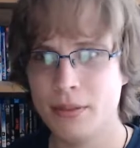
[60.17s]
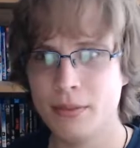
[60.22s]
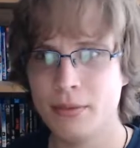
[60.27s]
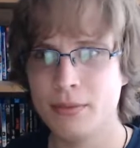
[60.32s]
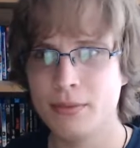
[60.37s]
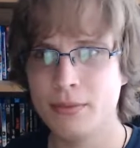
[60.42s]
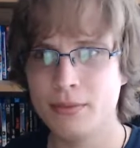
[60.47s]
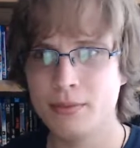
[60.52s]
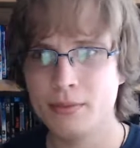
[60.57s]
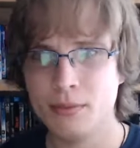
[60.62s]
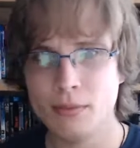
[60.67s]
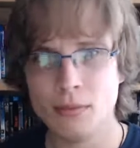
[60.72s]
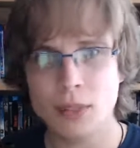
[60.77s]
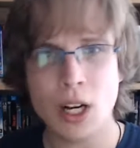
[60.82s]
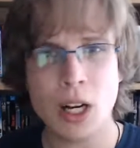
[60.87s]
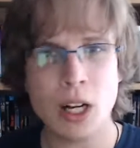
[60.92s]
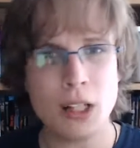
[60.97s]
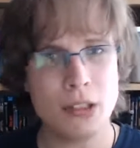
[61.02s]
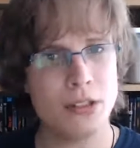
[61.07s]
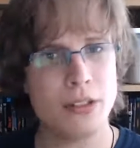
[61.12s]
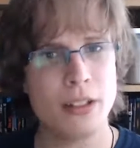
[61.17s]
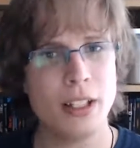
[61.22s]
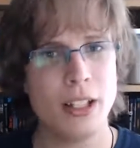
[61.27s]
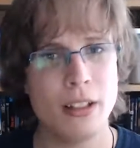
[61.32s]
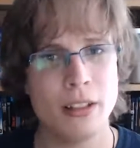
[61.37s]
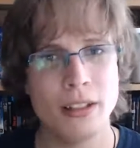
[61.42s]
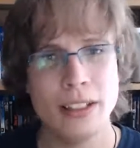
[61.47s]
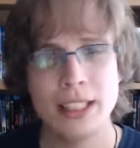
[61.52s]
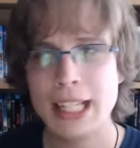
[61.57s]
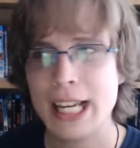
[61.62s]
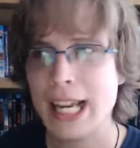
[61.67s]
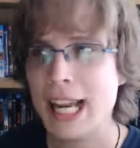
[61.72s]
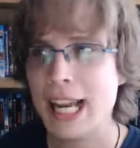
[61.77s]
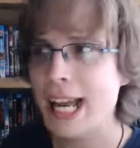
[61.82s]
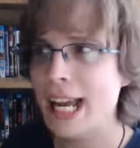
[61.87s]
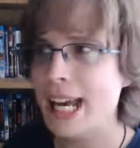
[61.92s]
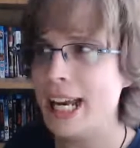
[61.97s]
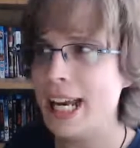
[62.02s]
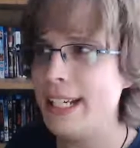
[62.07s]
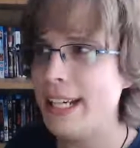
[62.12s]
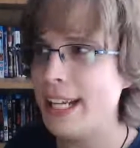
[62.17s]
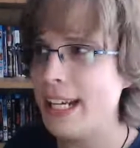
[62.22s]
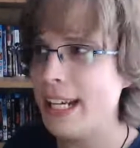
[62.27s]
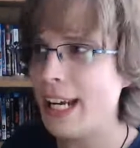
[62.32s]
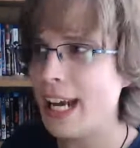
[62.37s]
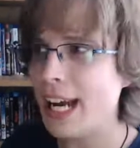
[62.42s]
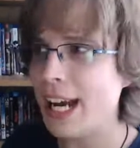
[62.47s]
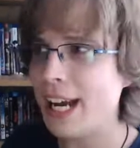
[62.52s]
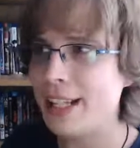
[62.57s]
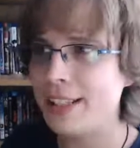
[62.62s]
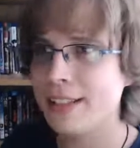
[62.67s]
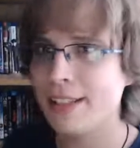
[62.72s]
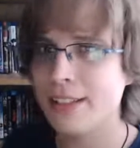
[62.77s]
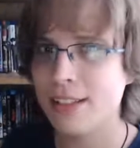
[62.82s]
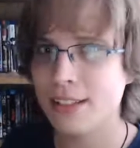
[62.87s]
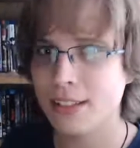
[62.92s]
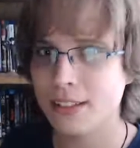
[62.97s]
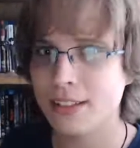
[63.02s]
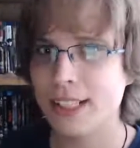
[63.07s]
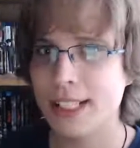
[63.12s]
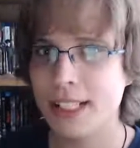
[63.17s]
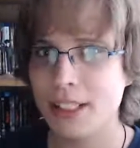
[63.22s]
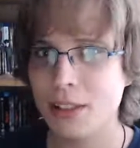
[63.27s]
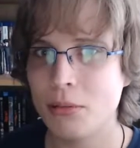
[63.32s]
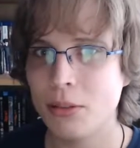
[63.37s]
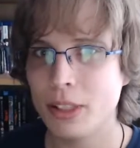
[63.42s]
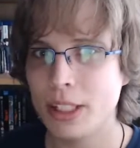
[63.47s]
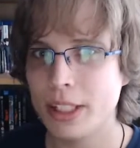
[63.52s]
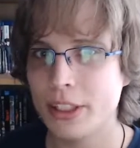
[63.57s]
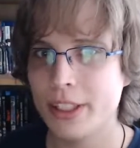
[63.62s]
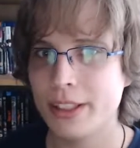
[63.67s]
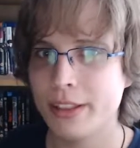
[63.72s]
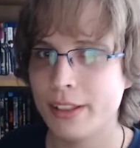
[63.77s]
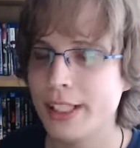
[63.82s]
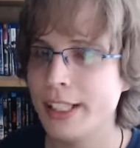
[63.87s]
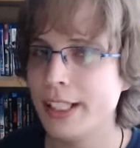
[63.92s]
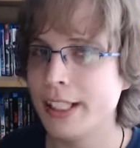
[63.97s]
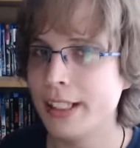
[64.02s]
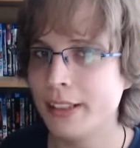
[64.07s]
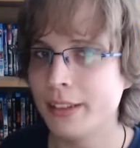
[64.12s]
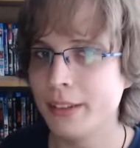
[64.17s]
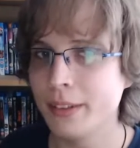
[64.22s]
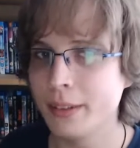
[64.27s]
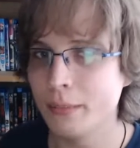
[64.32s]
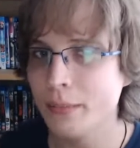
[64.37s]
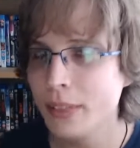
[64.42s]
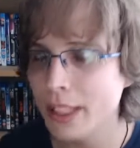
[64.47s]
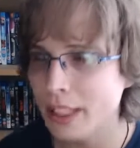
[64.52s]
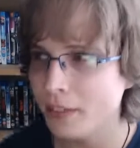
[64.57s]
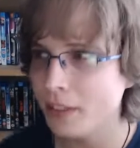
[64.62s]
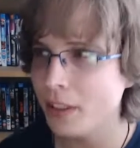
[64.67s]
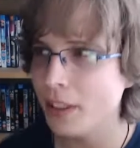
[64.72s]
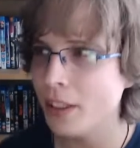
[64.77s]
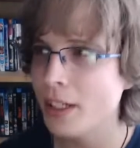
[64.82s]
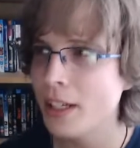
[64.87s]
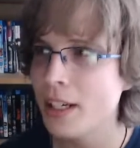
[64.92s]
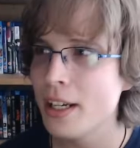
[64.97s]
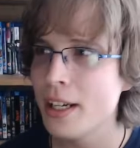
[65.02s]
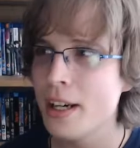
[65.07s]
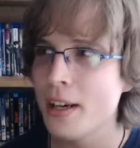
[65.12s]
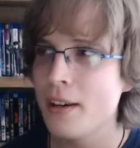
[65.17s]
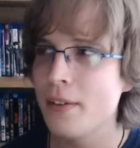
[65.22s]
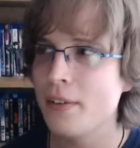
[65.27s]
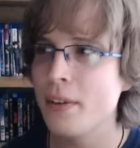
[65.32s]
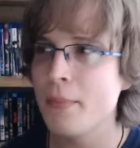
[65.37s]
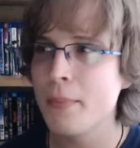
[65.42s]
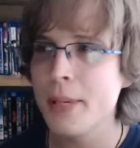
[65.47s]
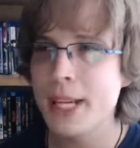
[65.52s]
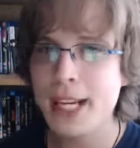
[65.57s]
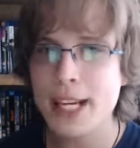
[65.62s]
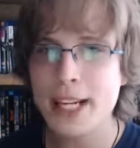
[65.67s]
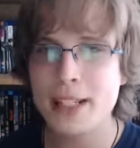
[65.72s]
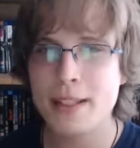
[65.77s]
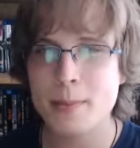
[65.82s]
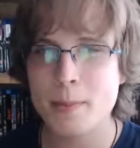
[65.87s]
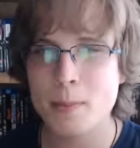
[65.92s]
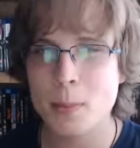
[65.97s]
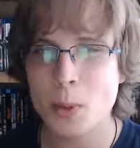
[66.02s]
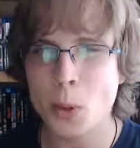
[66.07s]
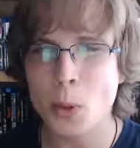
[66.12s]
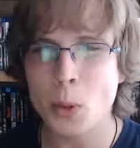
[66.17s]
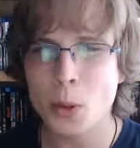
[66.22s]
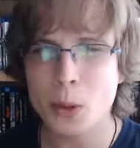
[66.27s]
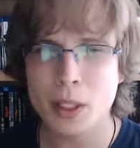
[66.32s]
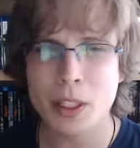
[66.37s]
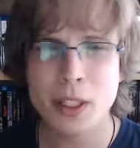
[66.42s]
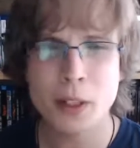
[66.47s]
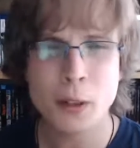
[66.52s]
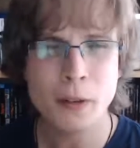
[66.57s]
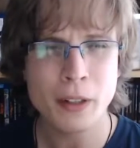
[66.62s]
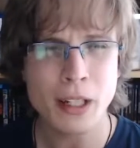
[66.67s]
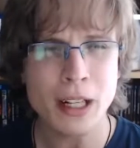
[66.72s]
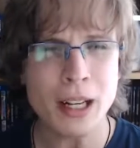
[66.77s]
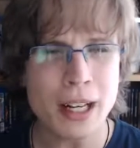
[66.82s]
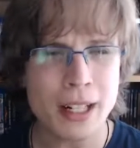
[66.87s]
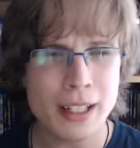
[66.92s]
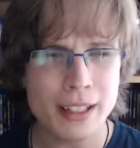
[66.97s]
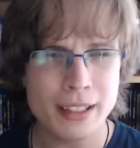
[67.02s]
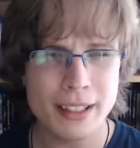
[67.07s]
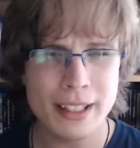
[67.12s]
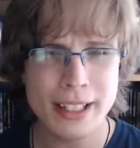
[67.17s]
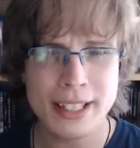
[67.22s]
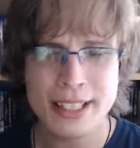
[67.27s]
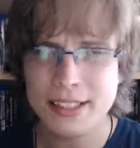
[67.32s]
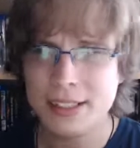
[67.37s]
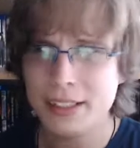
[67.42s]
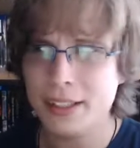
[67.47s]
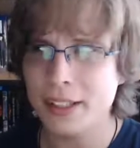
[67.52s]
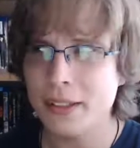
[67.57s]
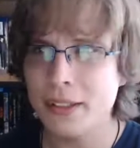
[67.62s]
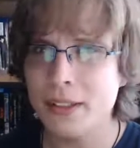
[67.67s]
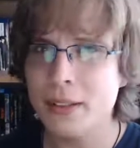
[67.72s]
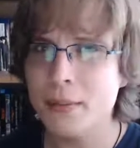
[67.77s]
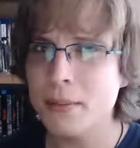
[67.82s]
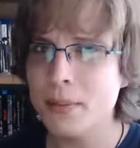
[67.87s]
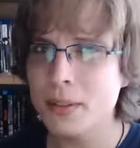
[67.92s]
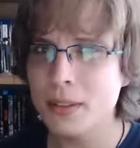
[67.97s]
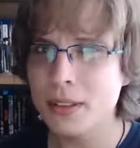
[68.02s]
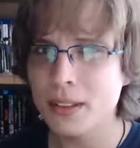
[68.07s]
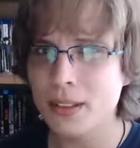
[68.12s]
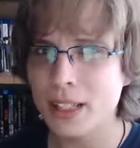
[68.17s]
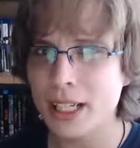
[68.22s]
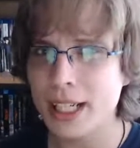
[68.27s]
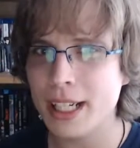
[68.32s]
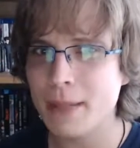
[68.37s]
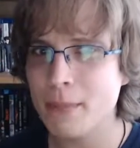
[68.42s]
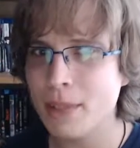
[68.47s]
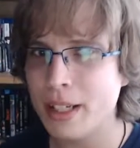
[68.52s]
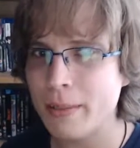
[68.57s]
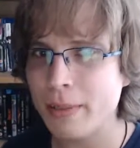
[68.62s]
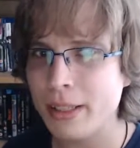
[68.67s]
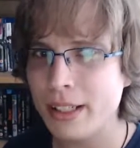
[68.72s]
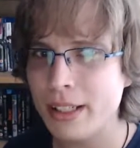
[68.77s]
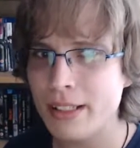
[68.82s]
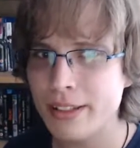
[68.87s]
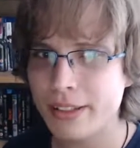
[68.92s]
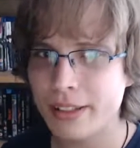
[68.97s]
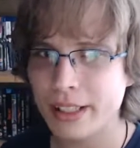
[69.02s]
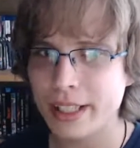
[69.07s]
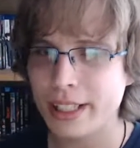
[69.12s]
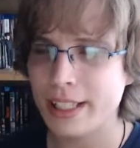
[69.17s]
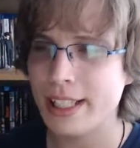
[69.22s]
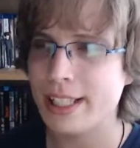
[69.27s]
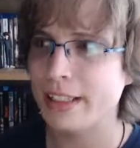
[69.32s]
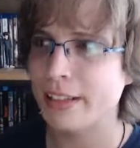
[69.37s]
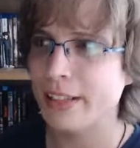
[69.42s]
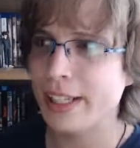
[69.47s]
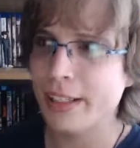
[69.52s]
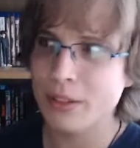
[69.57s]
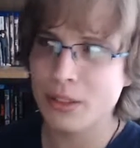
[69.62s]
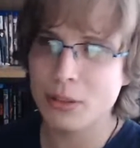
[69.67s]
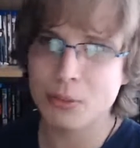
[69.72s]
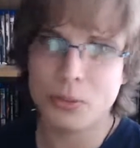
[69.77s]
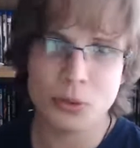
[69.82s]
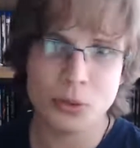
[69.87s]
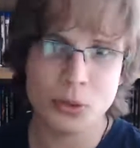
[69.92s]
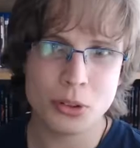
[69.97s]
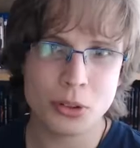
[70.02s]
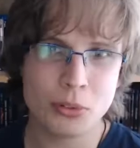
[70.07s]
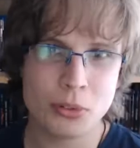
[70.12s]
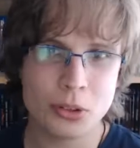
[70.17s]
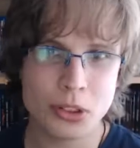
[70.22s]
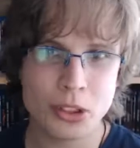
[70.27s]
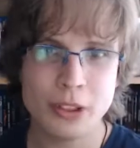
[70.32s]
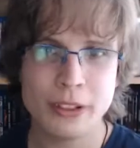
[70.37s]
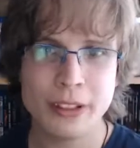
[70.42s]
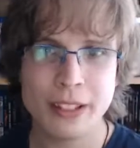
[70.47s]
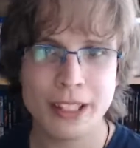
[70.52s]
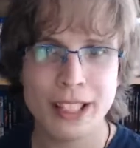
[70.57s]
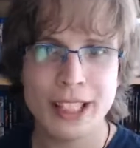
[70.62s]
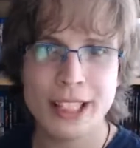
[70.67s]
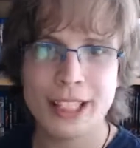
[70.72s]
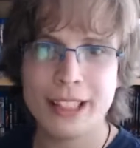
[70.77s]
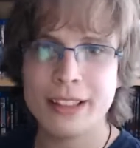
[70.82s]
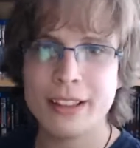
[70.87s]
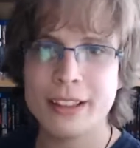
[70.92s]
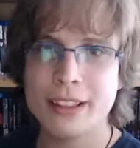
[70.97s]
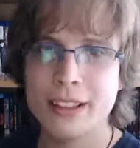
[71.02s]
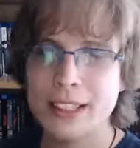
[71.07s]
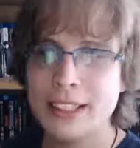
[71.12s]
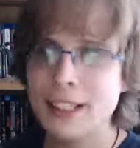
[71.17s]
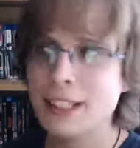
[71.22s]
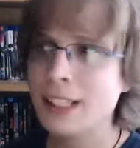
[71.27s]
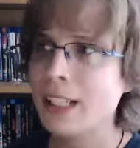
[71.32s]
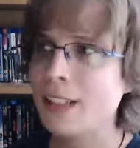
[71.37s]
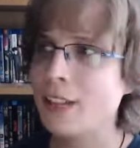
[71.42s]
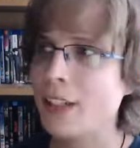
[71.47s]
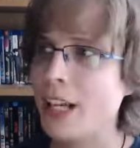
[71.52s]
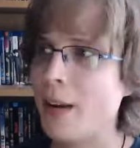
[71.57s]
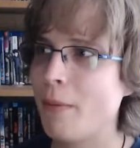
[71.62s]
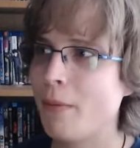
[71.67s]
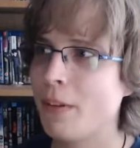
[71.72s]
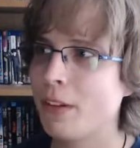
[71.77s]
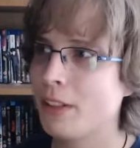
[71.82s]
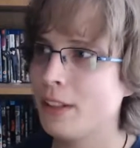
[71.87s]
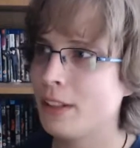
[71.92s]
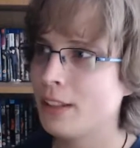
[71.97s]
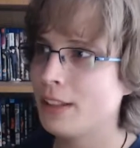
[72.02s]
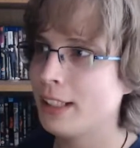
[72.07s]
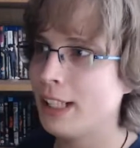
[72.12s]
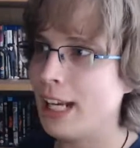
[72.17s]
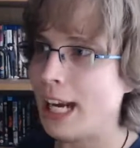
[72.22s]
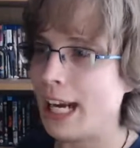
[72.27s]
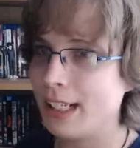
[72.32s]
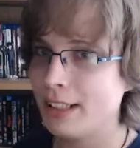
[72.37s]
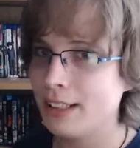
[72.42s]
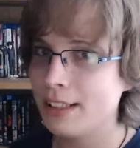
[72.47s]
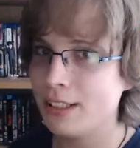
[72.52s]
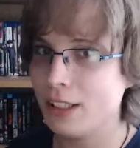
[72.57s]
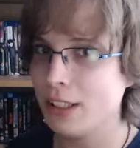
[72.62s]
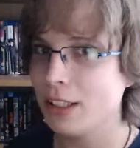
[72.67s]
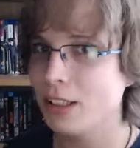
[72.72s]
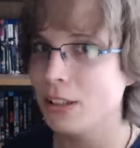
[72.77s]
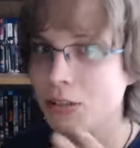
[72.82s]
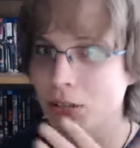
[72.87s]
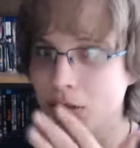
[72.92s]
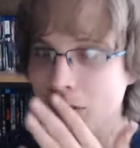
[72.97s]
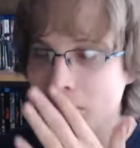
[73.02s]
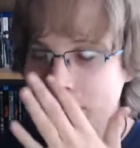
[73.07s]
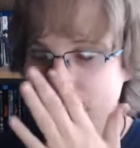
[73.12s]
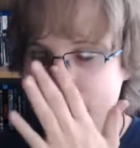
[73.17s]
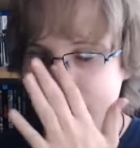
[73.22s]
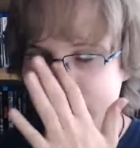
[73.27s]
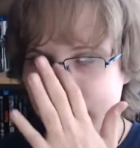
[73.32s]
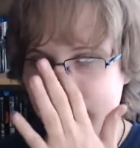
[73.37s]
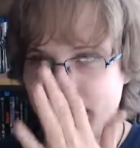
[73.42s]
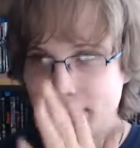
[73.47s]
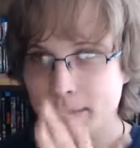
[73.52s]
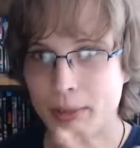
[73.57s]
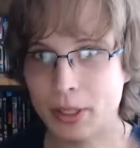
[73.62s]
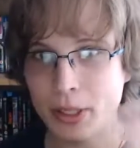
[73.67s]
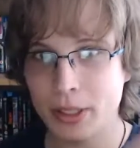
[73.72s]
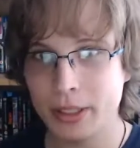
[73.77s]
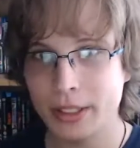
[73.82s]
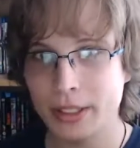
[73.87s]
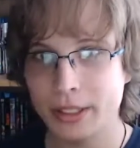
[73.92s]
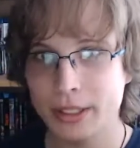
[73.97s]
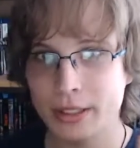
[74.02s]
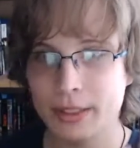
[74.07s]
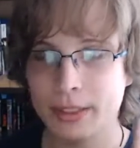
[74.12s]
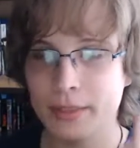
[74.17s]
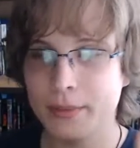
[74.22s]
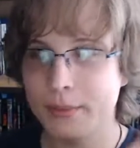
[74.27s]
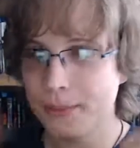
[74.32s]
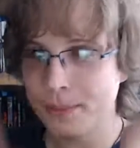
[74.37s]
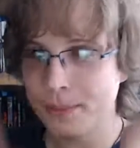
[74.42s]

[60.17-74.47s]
of art style. And yeah, it has the same quirks you see in Gundam. Even though, for me, it's more Gurren Lagann than it is Gundam. Like, in my opinion, it's like, it's geared more towards Gurren Lagann. Like, with the... It has the whole Simone and...